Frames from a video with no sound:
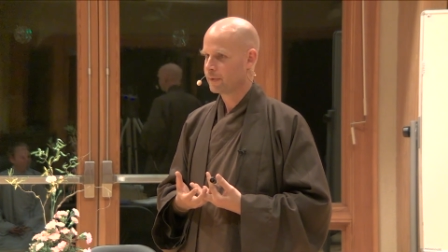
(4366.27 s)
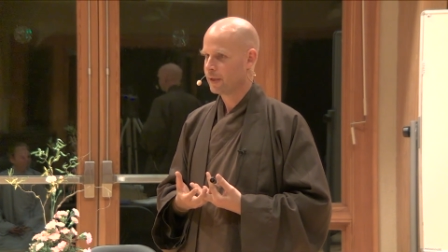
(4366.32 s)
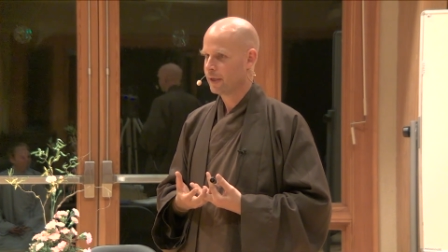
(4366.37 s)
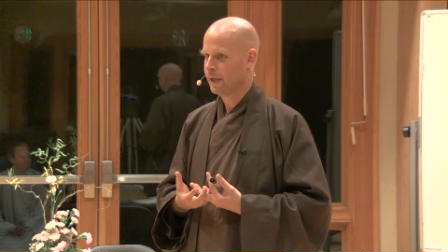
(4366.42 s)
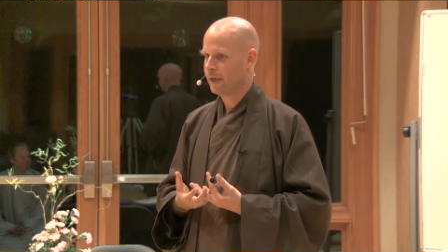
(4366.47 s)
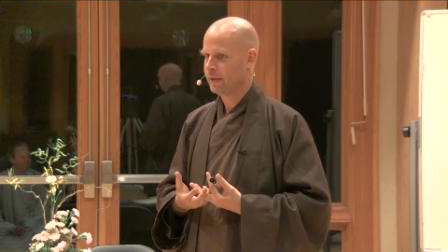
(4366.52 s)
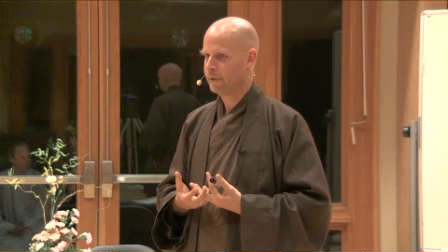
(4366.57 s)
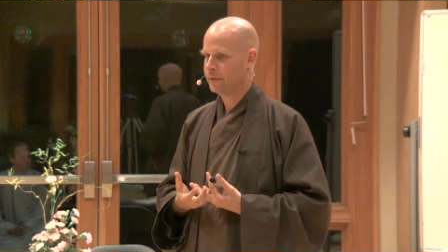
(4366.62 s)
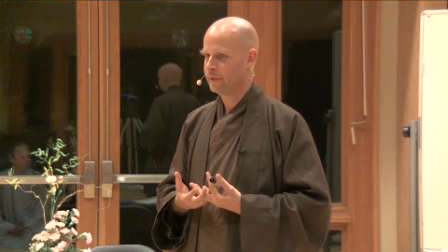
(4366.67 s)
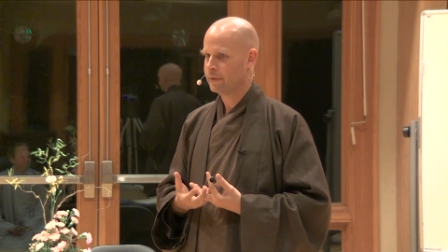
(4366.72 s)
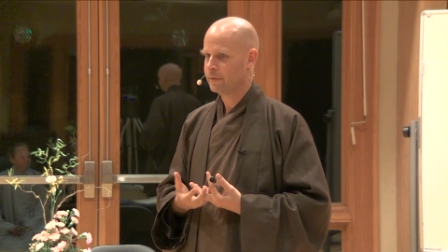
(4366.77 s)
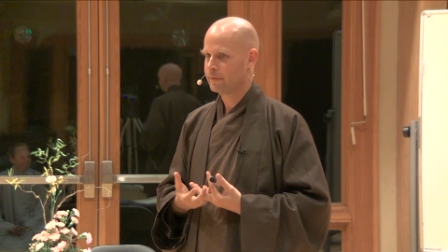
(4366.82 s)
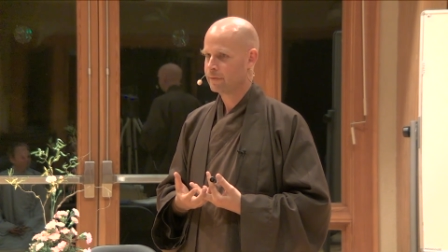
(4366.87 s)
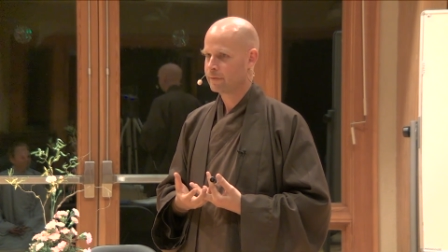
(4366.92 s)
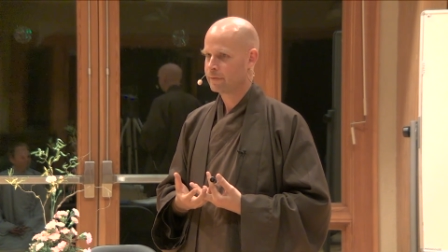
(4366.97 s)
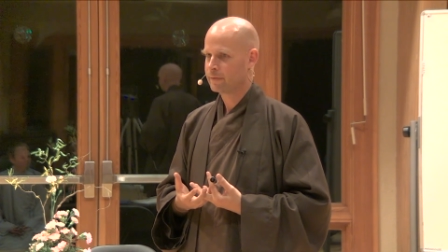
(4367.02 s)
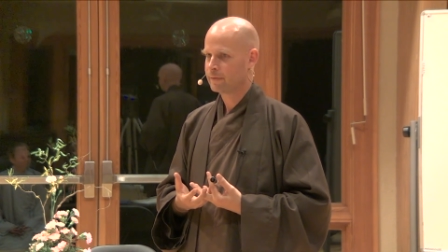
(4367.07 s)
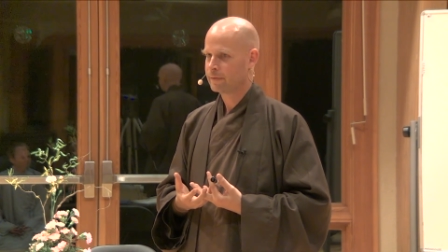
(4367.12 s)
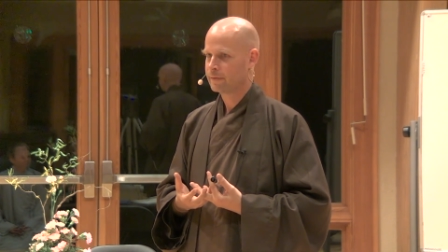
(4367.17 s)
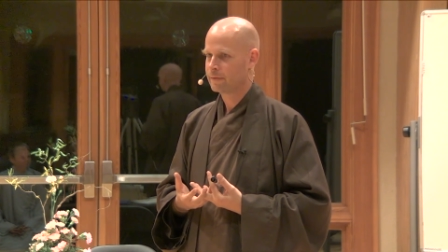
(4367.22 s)
And
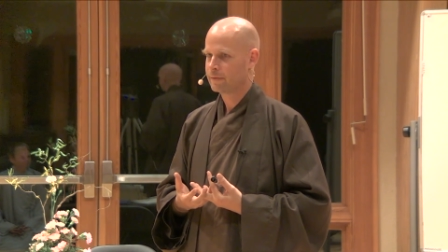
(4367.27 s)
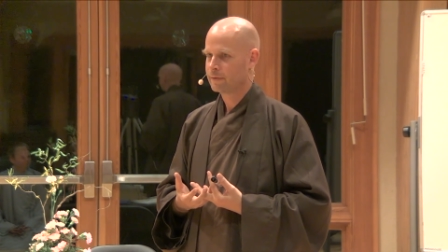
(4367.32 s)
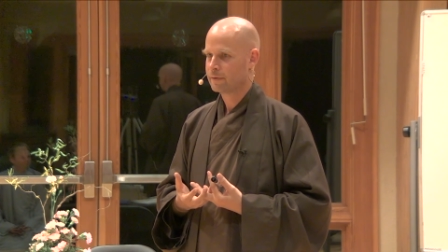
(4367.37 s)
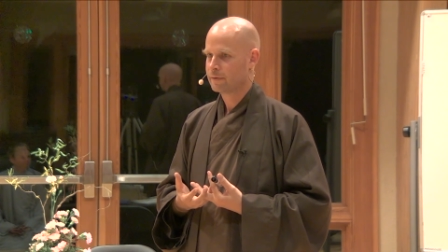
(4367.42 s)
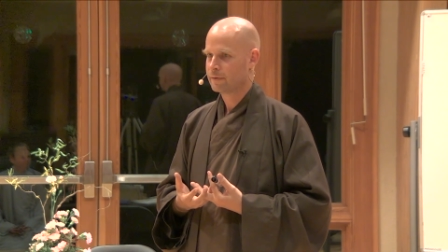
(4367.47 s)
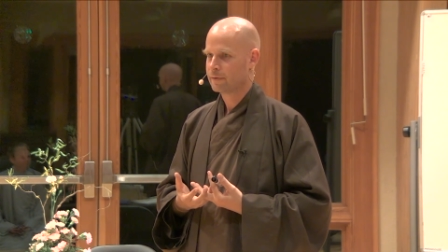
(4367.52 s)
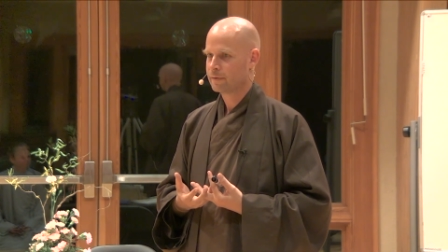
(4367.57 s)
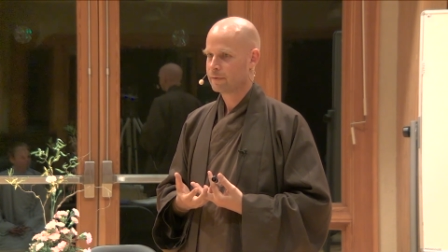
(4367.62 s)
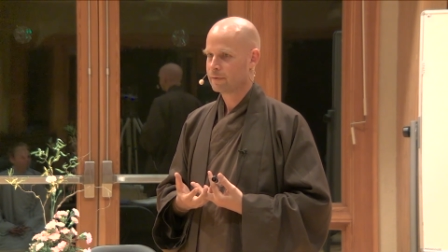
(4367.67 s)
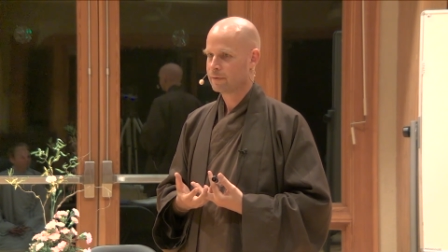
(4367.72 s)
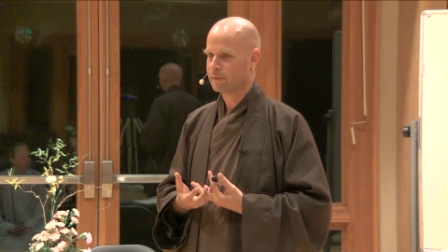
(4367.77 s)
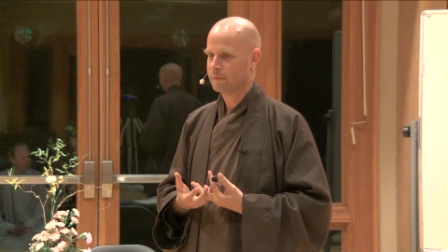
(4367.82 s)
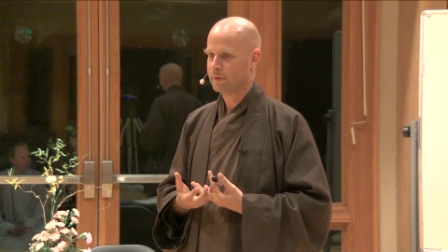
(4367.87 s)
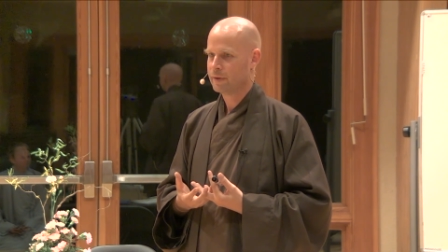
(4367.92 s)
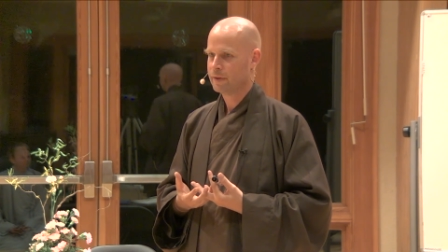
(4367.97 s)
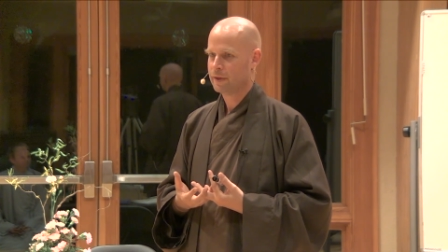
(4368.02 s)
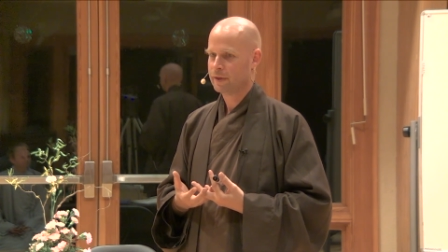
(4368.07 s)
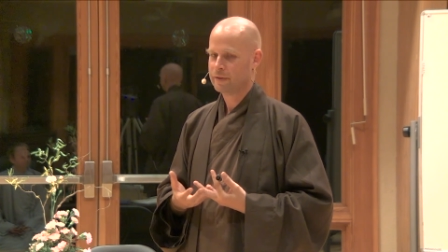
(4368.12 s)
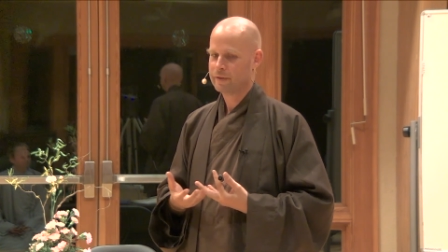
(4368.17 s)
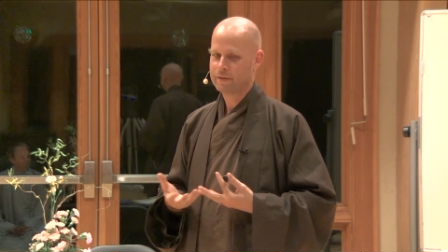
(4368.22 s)
we
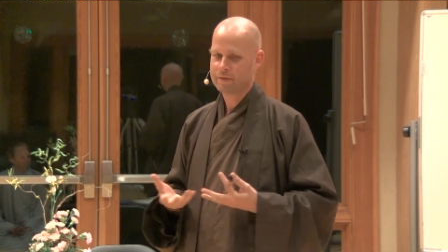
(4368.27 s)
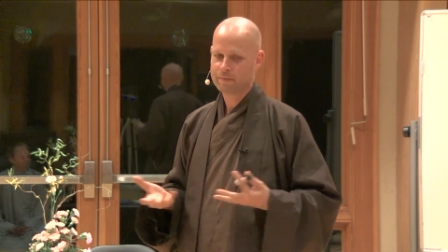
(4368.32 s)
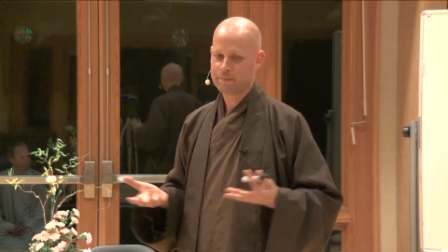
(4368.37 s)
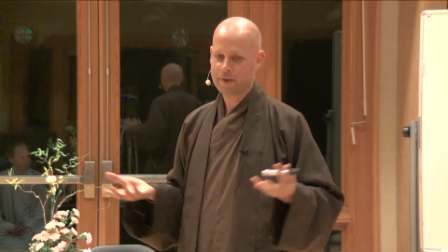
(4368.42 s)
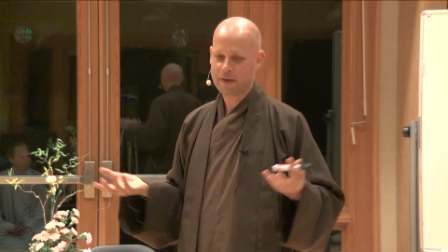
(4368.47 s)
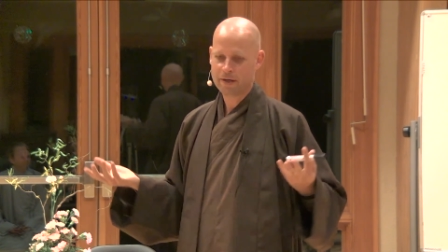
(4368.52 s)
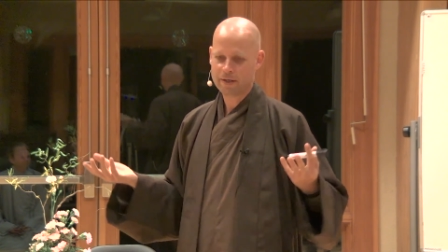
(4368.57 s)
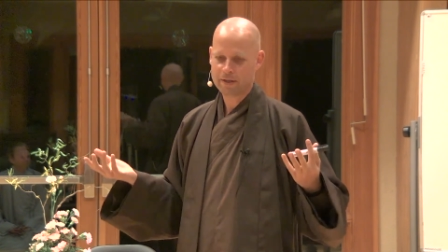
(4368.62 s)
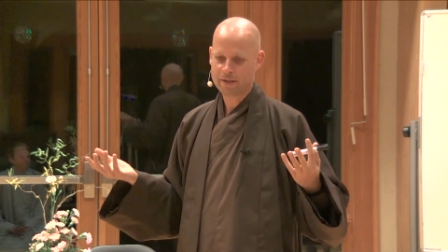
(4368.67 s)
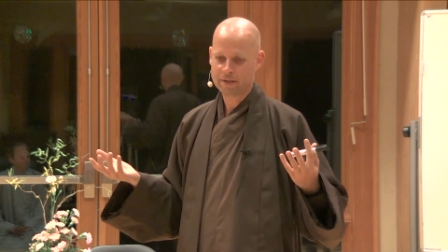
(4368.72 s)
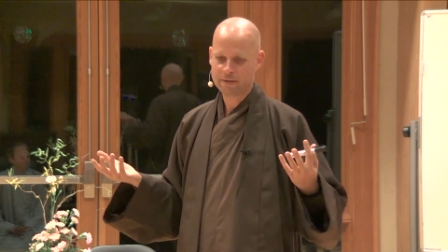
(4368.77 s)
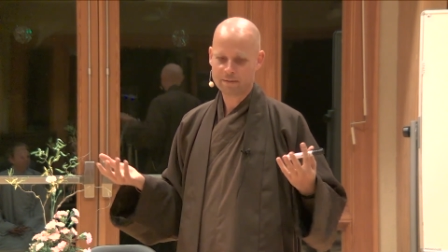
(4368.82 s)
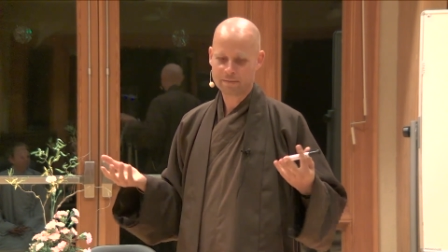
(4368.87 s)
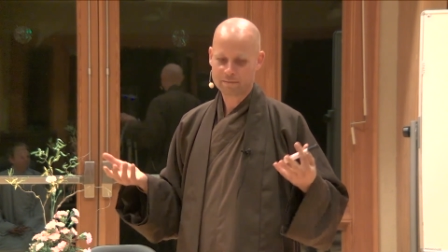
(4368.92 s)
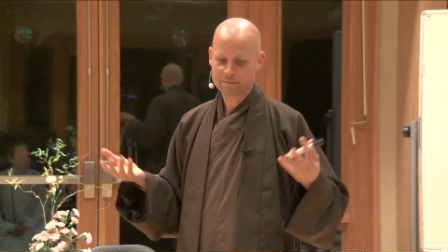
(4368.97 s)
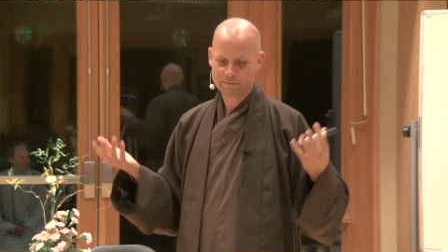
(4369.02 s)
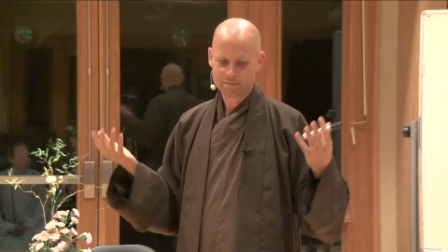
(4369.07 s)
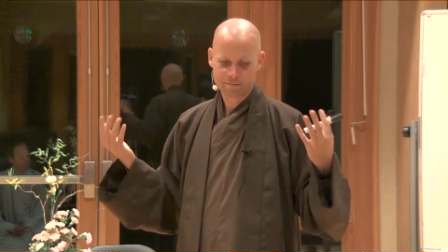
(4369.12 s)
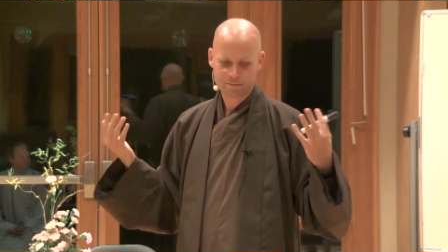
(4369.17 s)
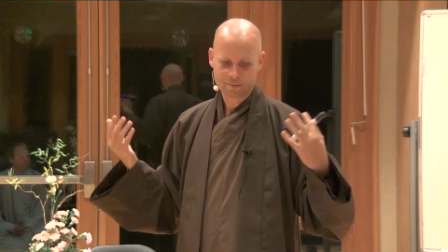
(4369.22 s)
think this body
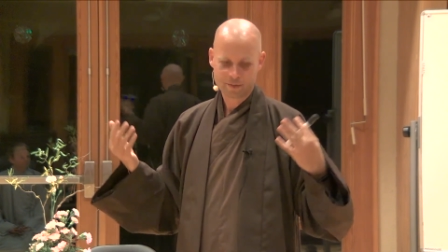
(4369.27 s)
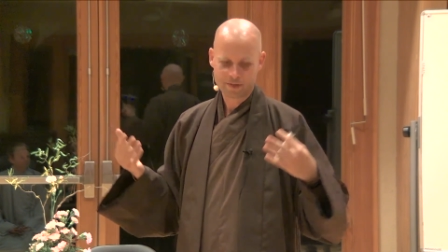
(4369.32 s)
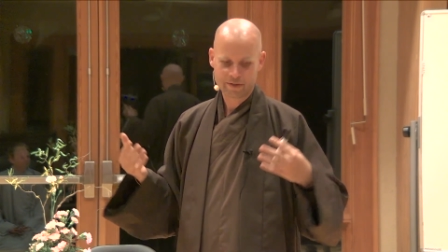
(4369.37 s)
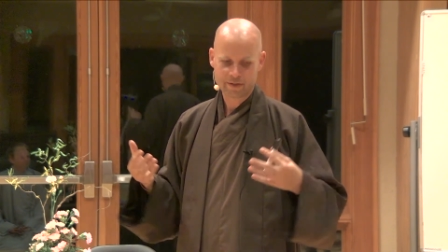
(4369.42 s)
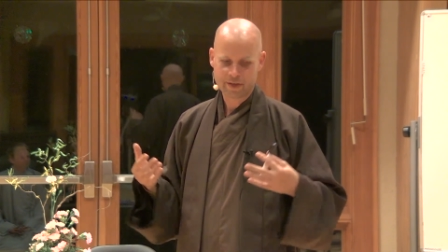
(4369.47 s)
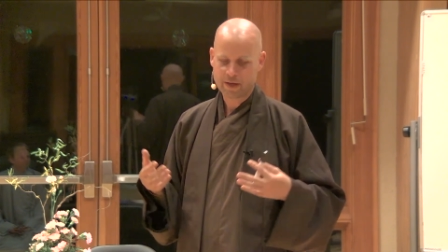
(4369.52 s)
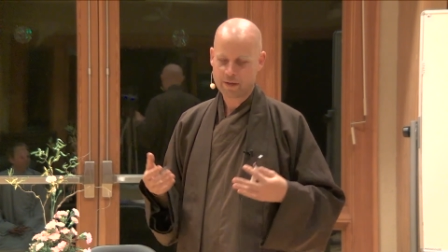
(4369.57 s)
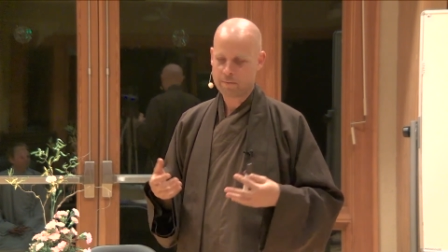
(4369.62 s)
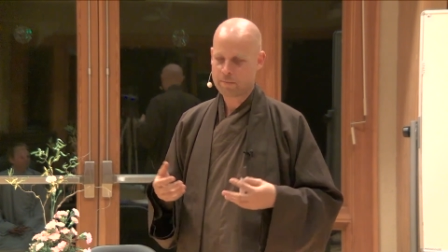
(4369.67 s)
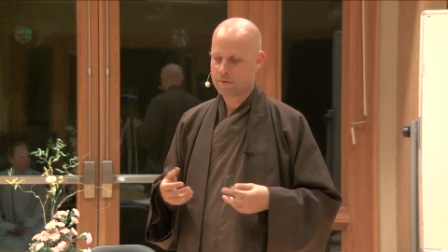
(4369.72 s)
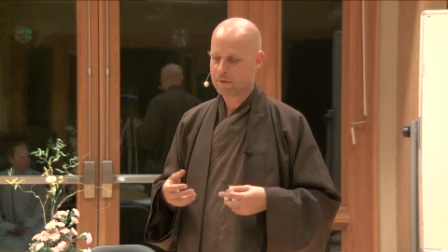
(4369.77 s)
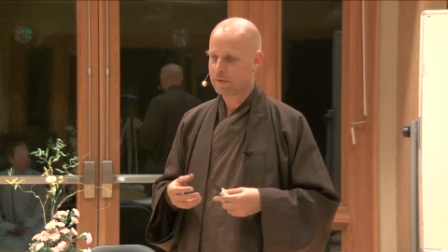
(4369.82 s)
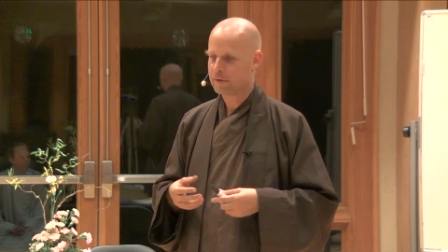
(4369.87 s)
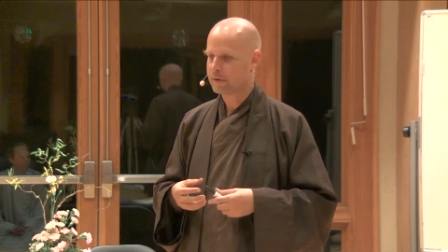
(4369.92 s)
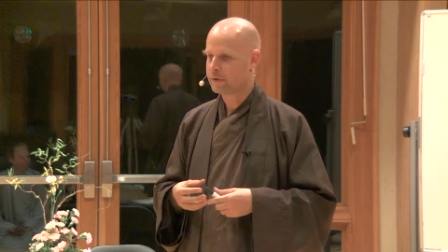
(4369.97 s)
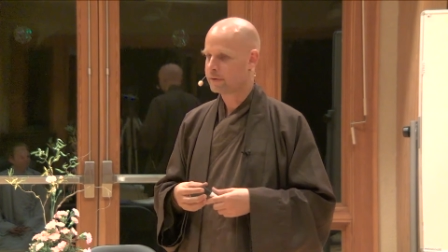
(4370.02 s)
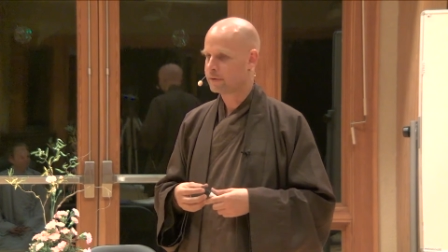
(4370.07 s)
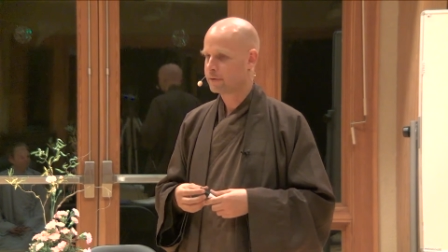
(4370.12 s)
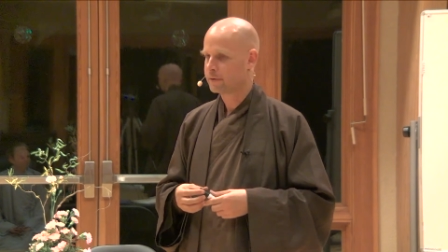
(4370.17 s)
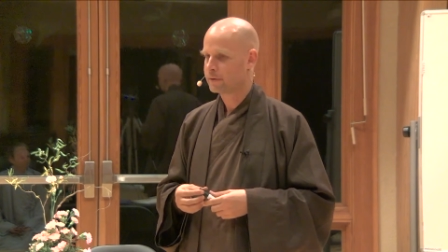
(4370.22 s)
is not important.